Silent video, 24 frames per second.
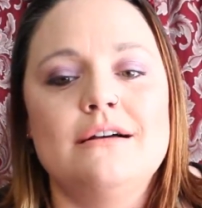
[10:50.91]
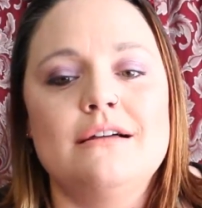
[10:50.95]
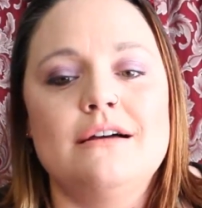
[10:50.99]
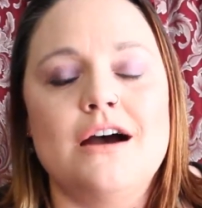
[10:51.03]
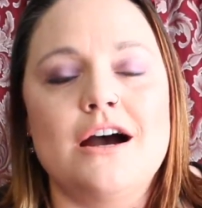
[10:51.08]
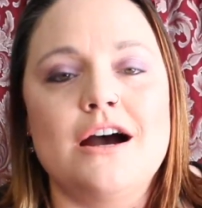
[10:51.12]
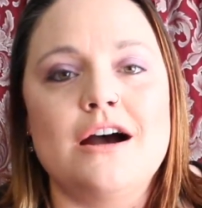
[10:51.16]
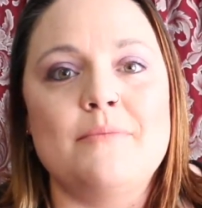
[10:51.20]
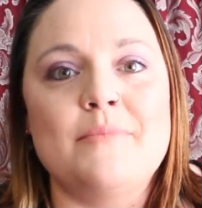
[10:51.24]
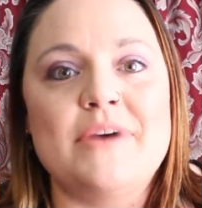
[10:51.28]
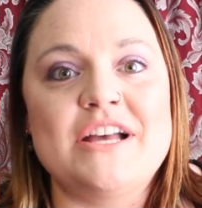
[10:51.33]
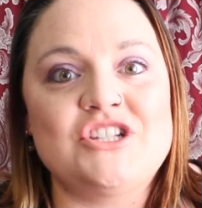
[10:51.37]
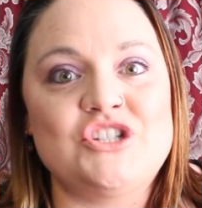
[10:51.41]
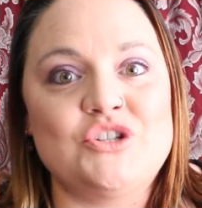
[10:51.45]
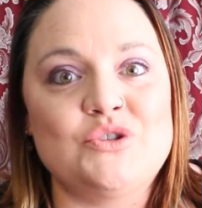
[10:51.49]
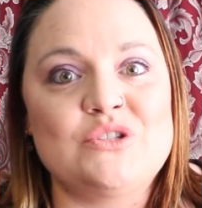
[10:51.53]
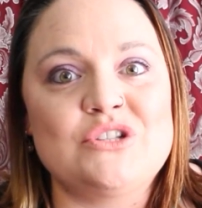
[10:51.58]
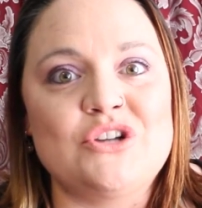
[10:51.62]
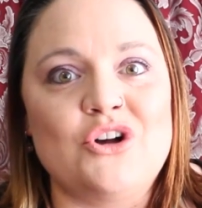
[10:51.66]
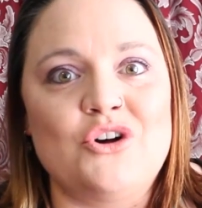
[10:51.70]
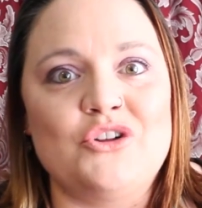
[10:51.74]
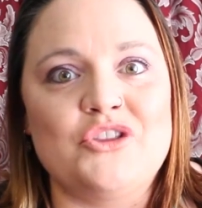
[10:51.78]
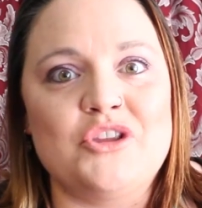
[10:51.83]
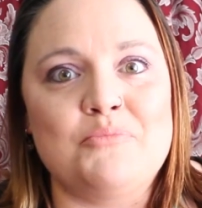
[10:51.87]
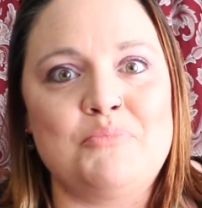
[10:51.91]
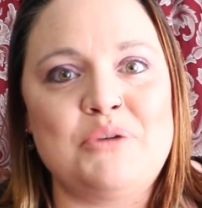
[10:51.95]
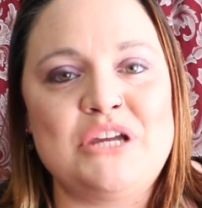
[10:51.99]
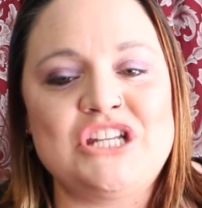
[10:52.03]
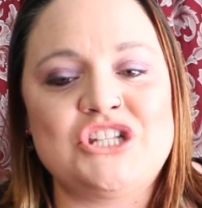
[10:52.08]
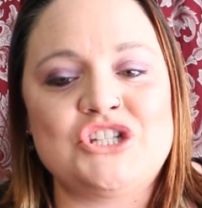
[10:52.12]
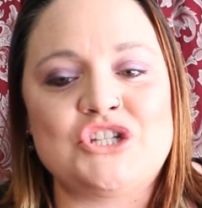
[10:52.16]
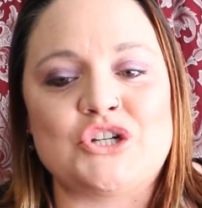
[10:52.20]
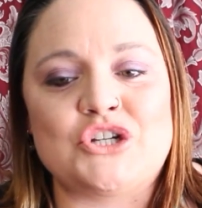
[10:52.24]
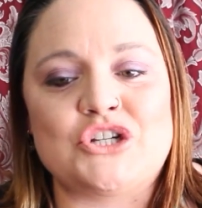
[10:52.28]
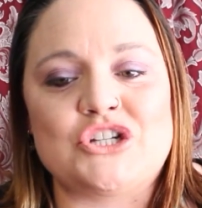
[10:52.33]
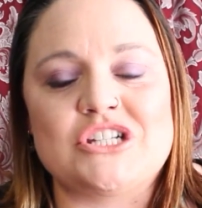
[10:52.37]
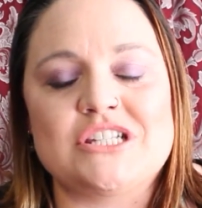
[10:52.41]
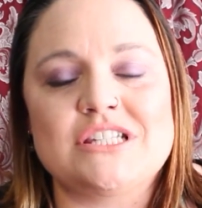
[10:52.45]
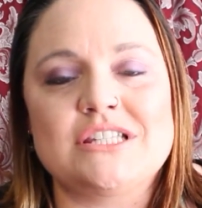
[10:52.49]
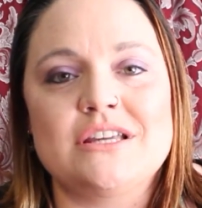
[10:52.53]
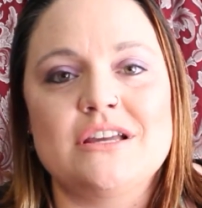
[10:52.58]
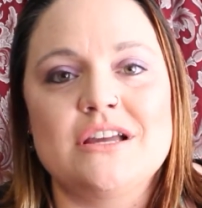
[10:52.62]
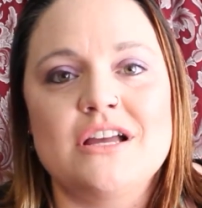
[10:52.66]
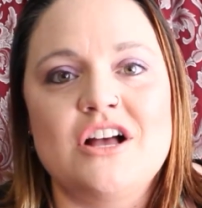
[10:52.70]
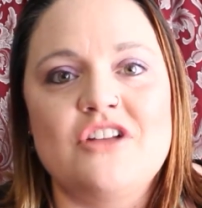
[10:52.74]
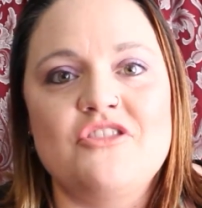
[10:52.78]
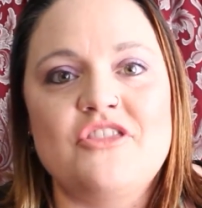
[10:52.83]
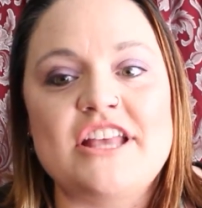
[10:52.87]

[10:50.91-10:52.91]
as you saw in the pictures.